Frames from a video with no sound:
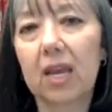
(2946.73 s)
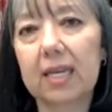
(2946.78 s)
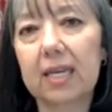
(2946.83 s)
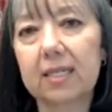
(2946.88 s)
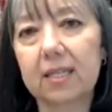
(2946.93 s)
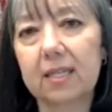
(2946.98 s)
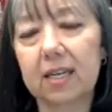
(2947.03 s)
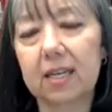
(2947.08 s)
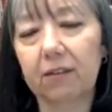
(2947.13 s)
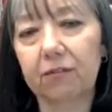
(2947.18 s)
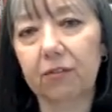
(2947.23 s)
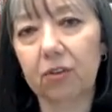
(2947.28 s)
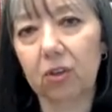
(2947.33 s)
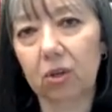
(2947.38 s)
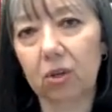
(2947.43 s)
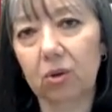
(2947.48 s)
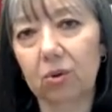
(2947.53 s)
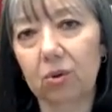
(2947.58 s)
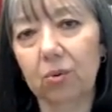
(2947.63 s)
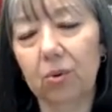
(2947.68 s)
is that if
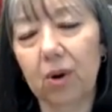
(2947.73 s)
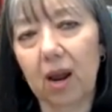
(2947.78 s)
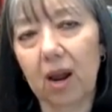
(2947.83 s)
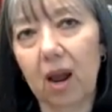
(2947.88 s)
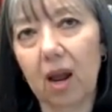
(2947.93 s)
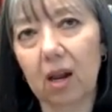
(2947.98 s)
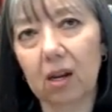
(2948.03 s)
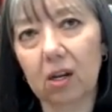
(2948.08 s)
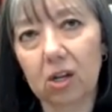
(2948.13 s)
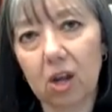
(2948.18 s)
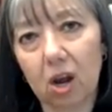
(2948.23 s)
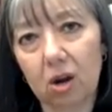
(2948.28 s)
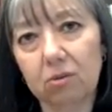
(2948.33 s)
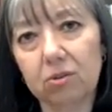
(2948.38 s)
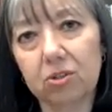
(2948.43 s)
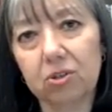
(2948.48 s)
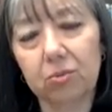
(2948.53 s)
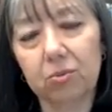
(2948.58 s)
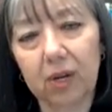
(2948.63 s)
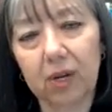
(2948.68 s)
you go
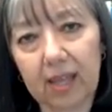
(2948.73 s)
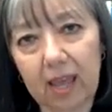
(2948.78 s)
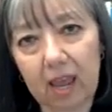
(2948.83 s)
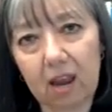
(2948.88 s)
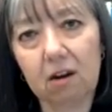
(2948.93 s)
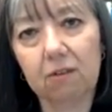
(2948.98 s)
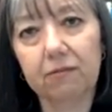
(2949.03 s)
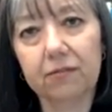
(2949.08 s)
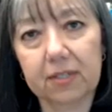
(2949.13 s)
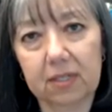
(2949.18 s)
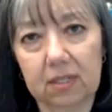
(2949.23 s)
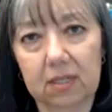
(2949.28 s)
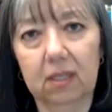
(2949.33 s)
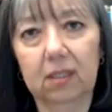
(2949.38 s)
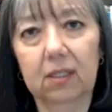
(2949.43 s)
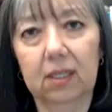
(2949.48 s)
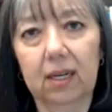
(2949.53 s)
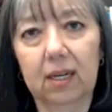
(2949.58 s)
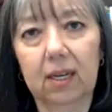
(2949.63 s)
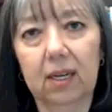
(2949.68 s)
to a care
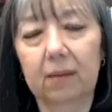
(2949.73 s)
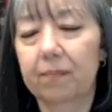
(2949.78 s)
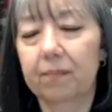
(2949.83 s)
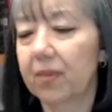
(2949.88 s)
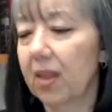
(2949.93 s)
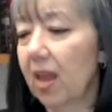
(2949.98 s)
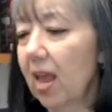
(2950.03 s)
facility